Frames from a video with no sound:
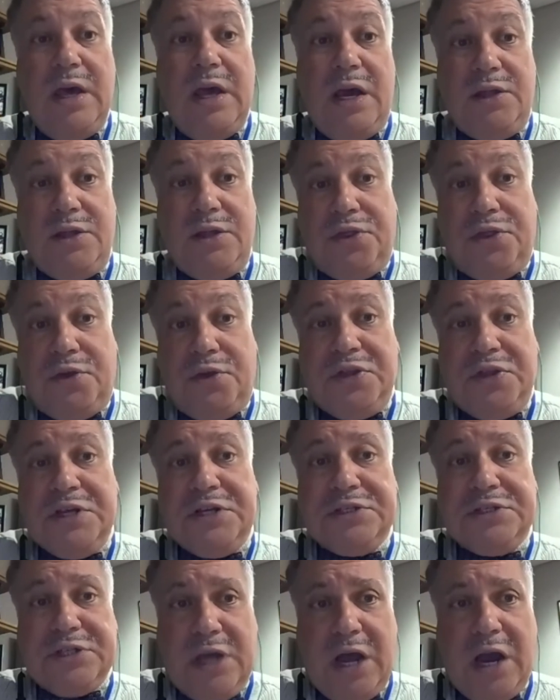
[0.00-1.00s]
And the third thing
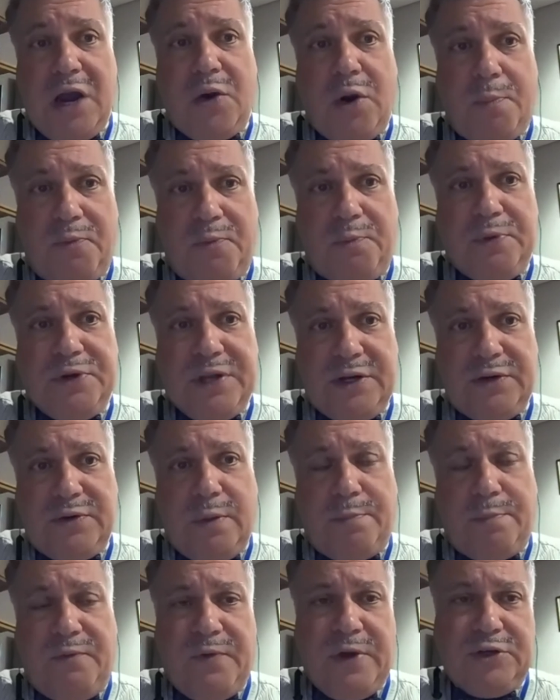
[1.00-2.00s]
is to hire a
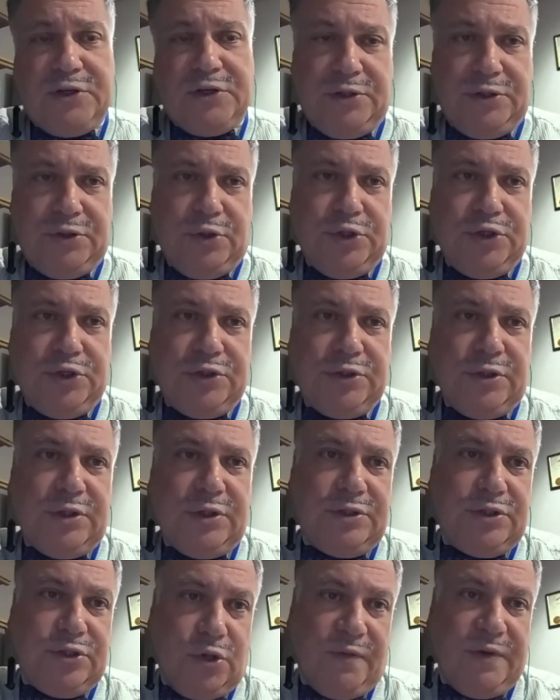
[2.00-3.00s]
professional search
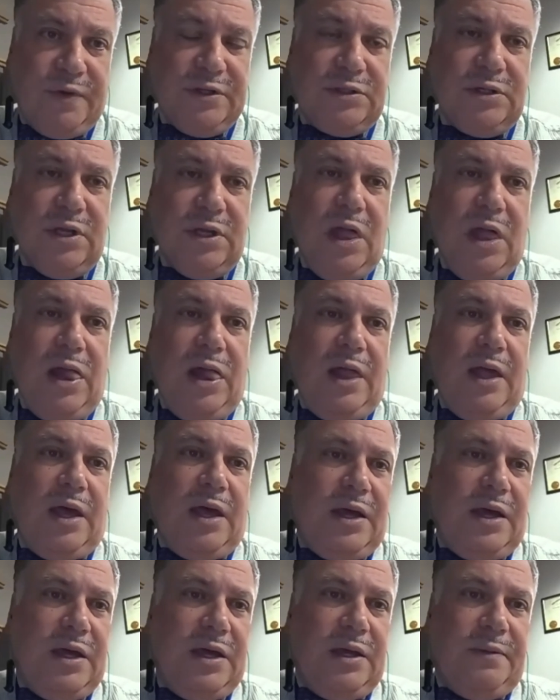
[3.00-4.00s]
service.
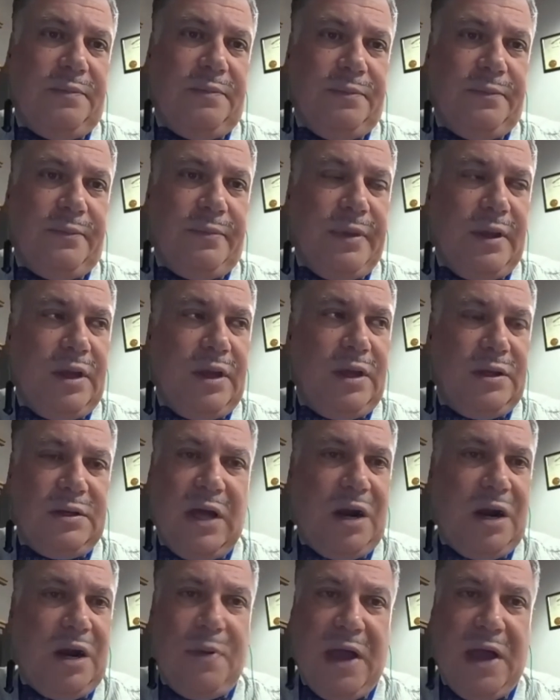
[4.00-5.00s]
Uh,
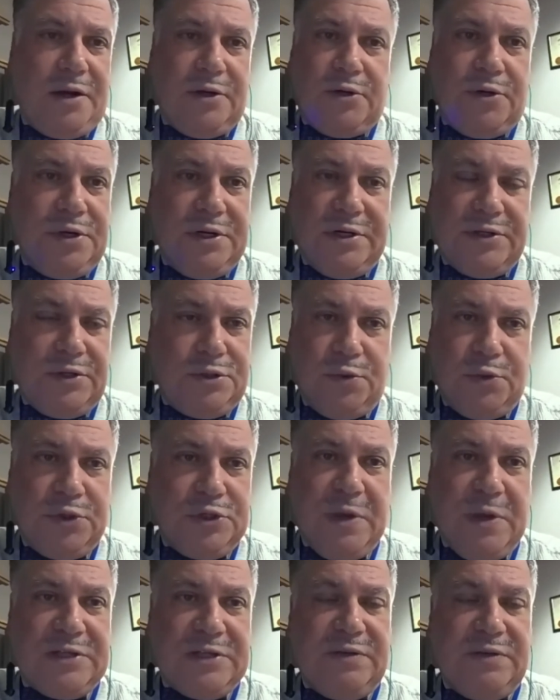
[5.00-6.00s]
not a patent attorney because they're too
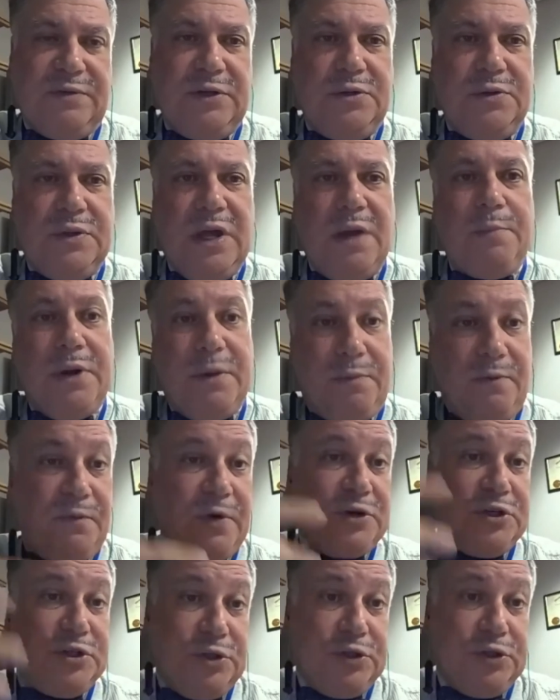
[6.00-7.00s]
expensive to do that, but a
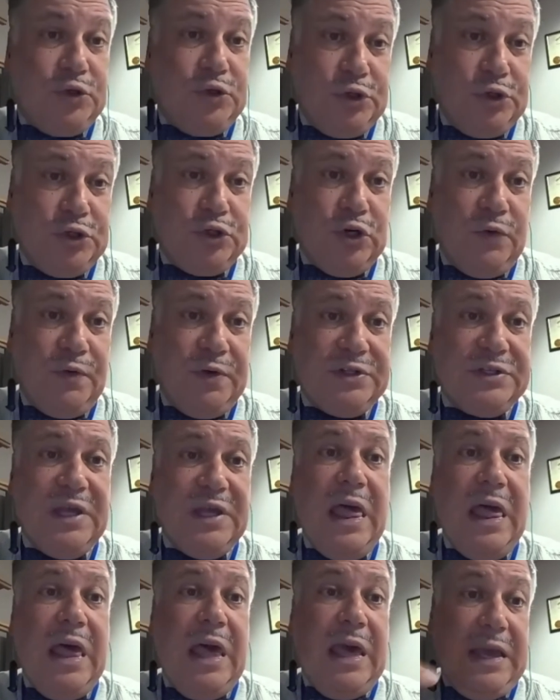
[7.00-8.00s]
professional search service
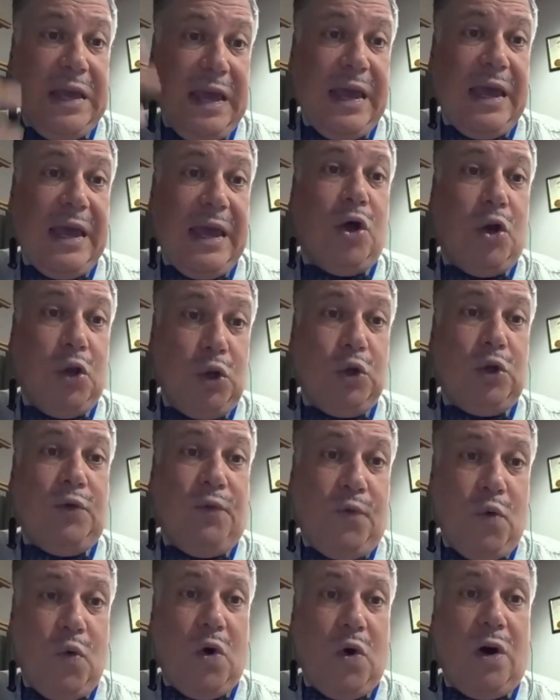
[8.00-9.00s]
can look
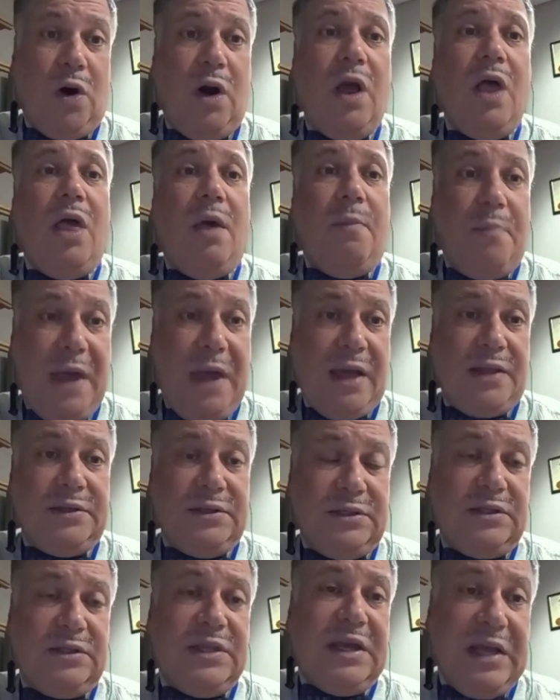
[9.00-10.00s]
for
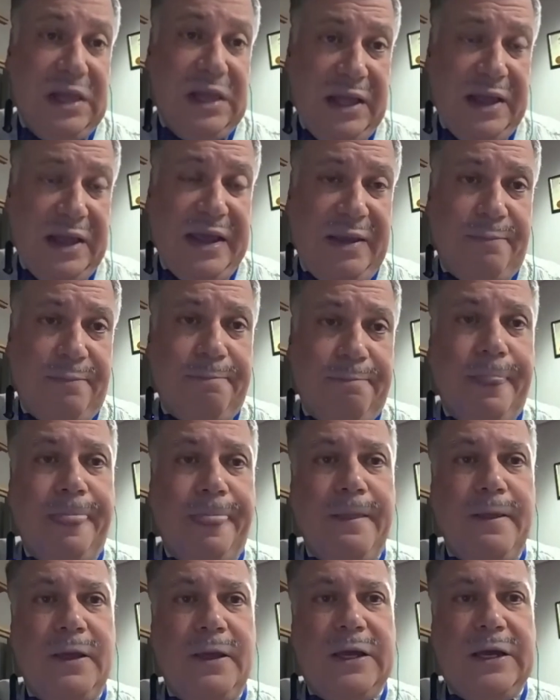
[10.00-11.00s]
patents that claim
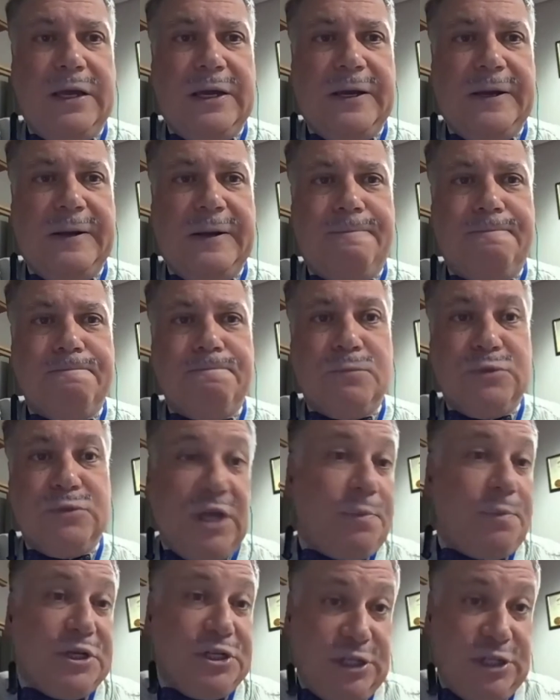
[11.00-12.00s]
uh,
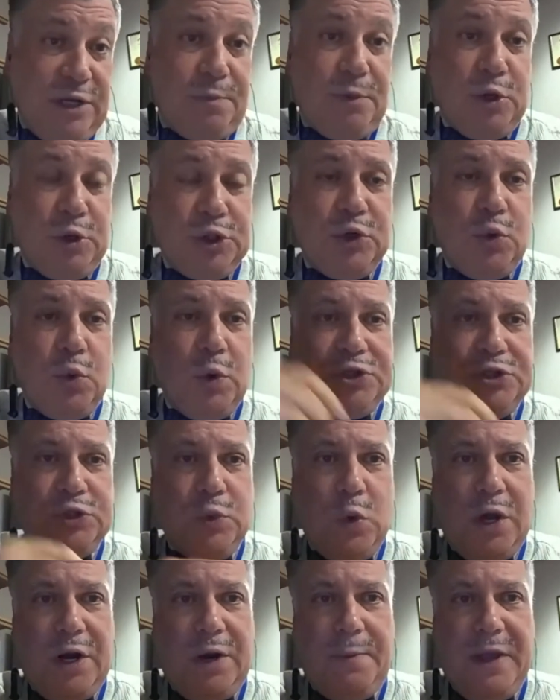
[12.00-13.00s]
something similar to what
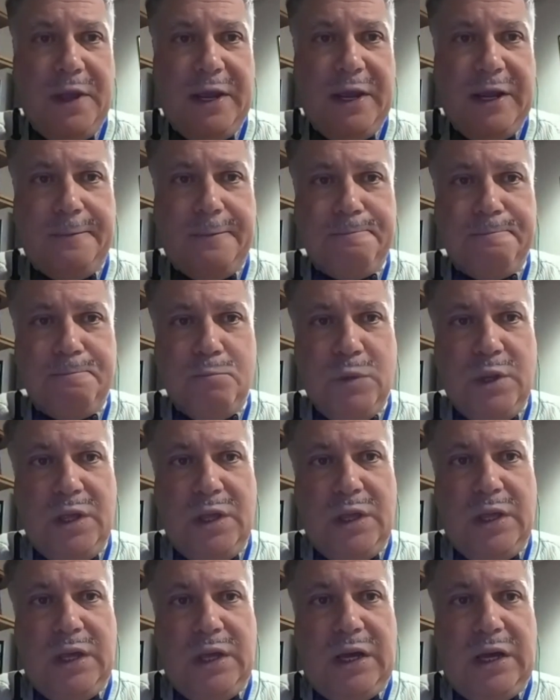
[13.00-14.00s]
you want to make.
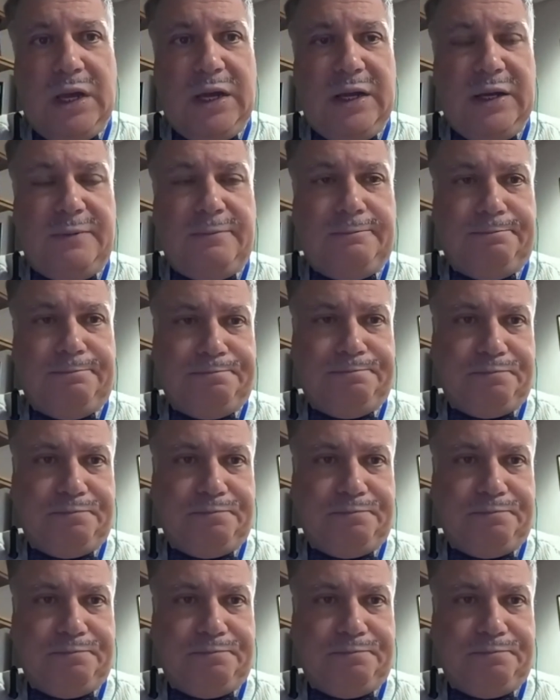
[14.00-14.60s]
Um,